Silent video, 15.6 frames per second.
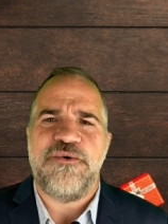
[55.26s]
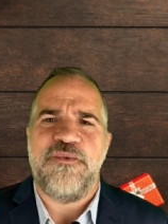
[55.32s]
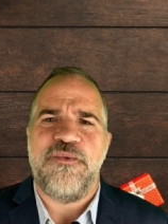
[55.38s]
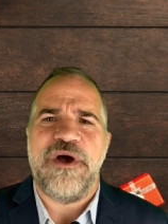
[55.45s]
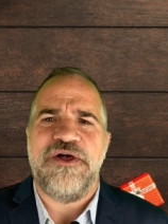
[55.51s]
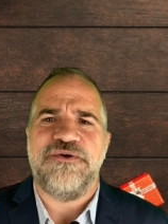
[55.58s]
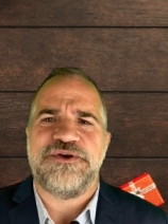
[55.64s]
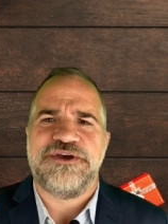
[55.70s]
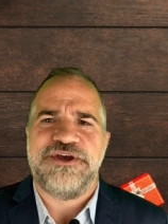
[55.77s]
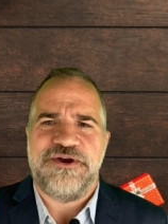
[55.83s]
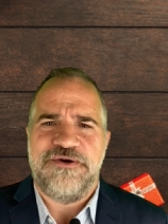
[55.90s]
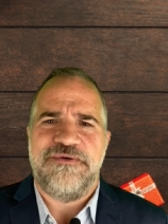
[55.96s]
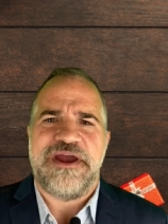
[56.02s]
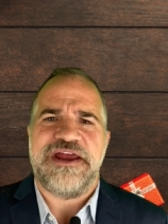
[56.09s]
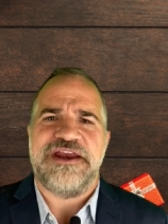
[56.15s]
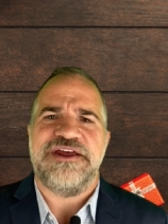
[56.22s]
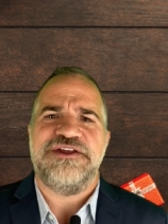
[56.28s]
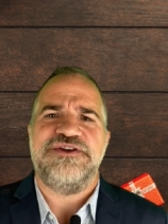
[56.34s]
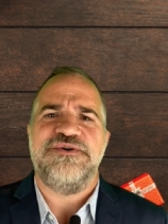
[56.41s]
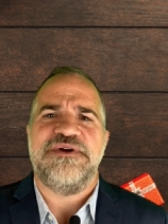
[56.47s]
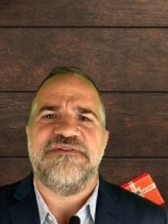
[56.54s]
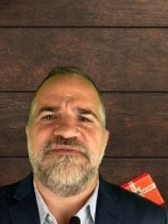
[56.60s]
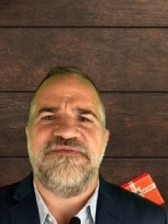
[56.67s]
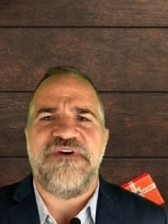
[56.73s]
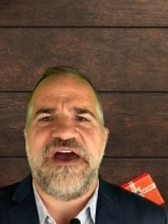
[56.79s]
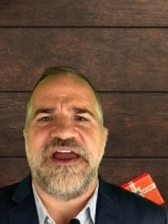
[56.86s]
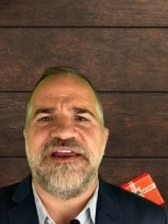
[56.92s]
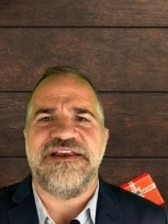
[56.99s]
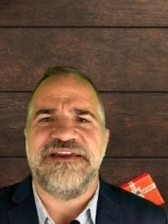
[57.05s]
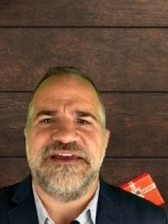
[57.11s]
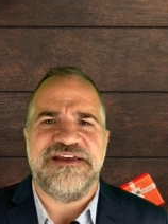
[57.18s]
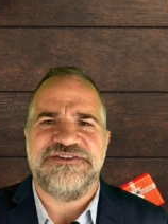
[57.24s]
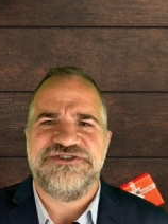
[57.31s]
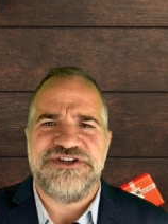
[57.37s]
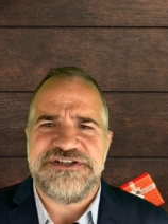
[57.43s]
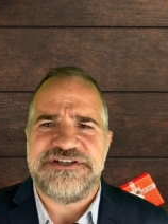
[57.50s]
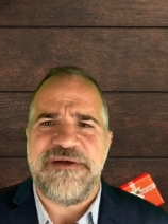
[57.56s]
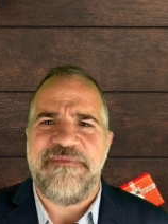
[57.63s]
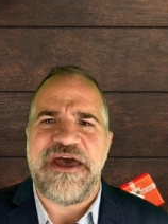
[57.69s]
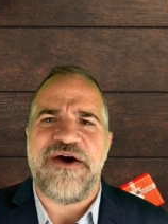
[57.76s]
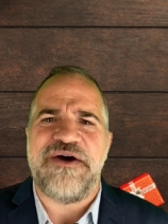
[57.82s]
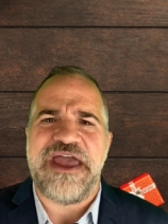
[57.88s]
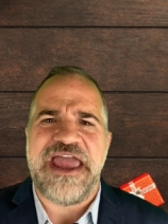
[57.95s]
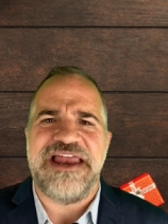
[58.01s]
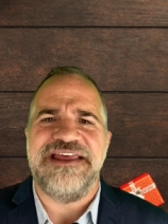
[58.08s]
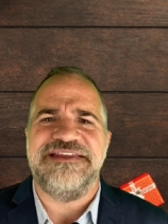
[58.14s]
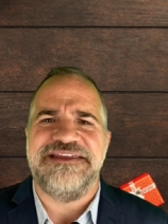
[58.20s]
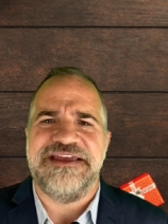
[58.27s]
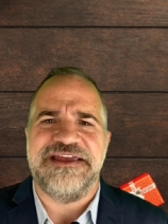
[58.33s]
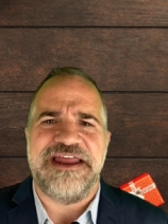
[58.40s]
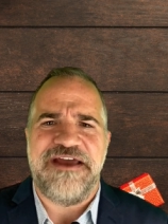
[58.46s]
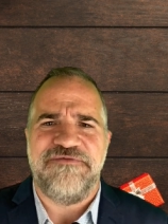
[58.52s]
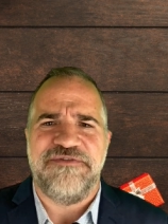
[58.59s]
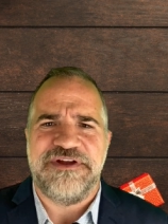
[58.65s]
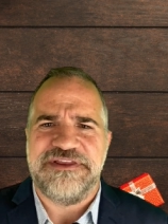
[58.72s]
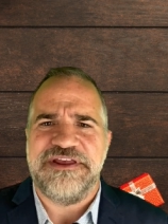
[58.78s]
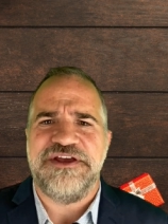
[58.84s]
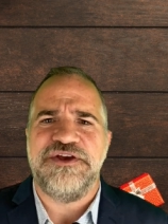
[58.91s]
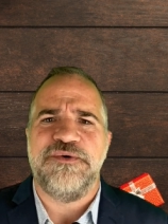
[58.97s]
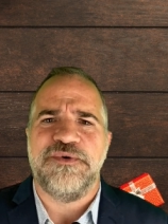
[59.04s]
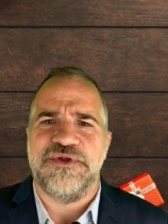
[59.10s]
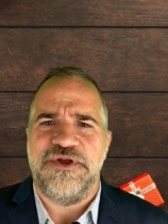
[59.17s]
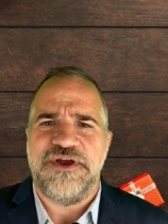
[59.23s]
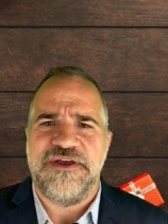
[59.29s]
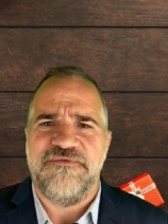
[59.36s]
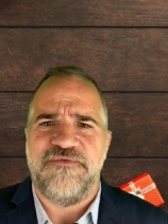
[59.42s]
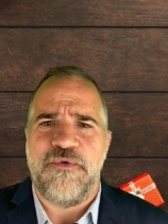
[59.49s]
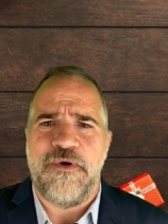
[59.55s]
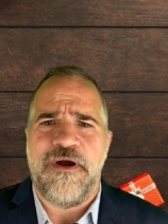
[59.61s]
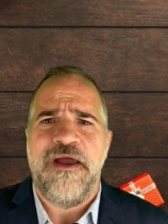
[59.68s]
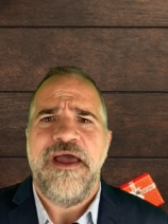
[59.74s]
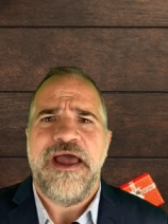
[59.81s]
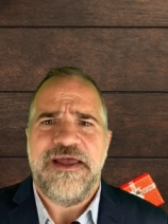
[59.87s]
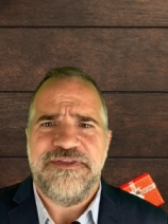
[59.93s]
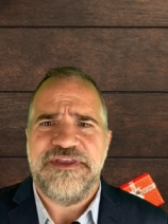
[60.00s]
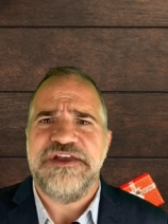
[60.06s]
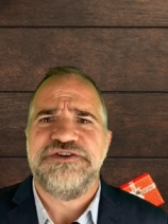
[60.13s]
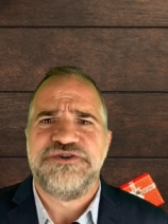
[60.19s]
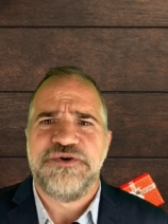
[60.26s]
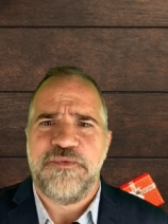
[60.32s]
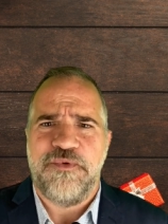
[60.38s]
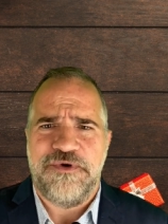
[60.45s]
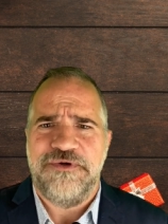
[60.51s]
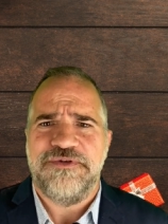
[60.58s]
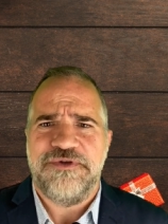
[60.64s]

well curated you can find just about anything and everything you were looking for and things you weren't